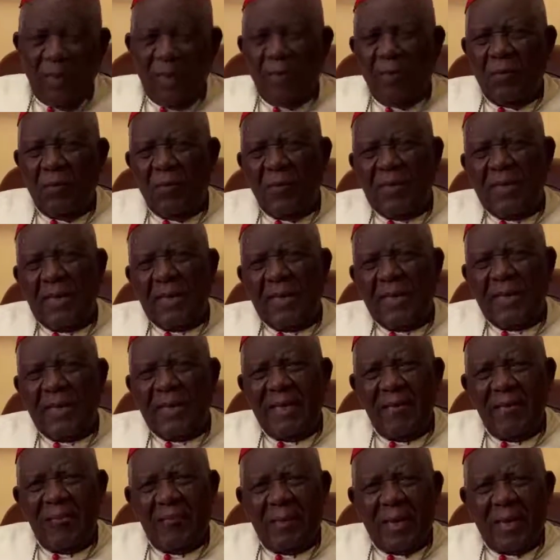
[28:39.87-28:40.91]
When I
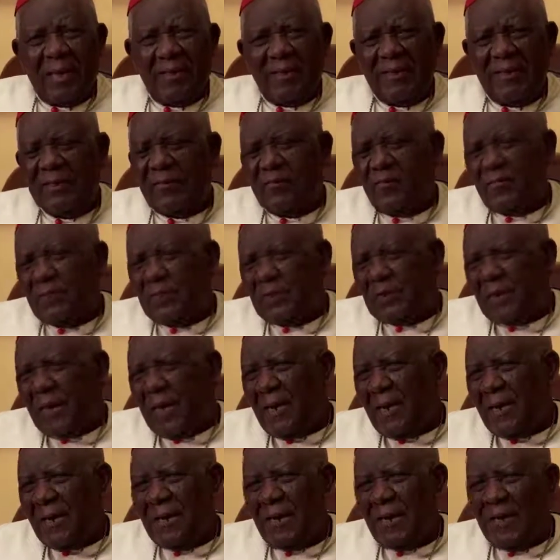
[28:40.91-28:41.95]
came back, this
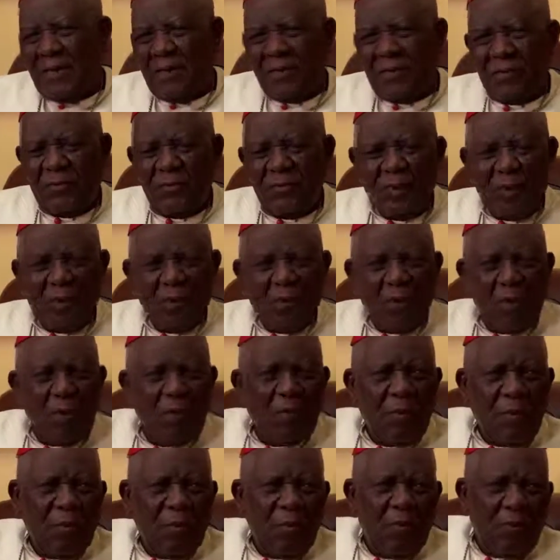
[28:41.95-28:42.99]
child asked me, where
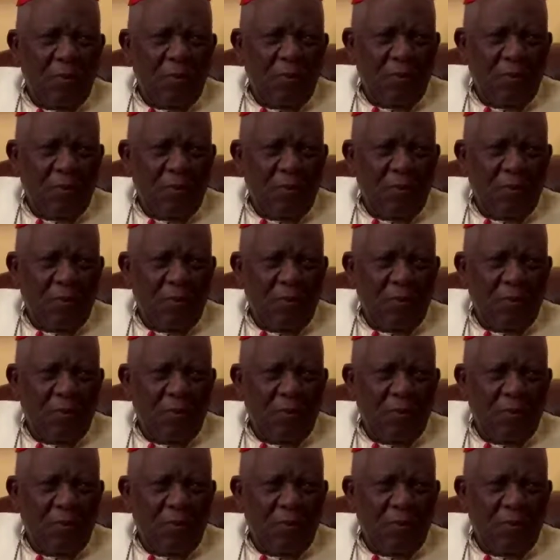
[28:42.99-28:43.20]
were you?